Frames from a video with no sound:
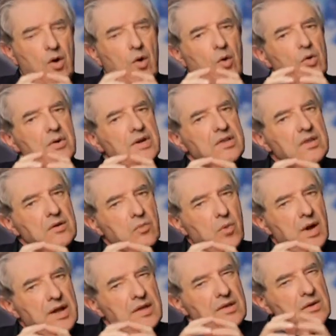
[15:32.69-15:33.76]
or in the
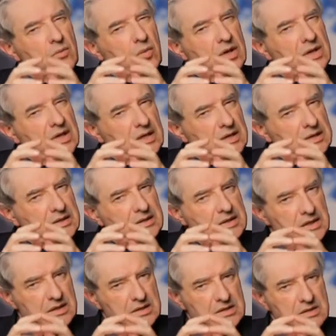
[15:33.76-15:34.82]
way that one
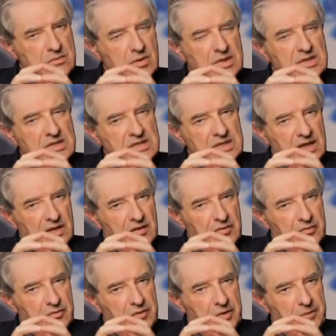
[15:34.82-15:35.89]
conducts
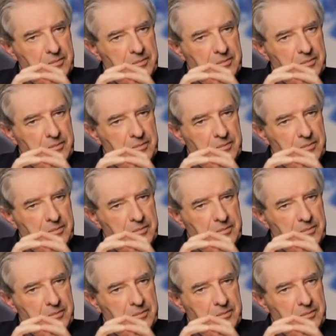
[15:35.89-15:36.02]
oneself.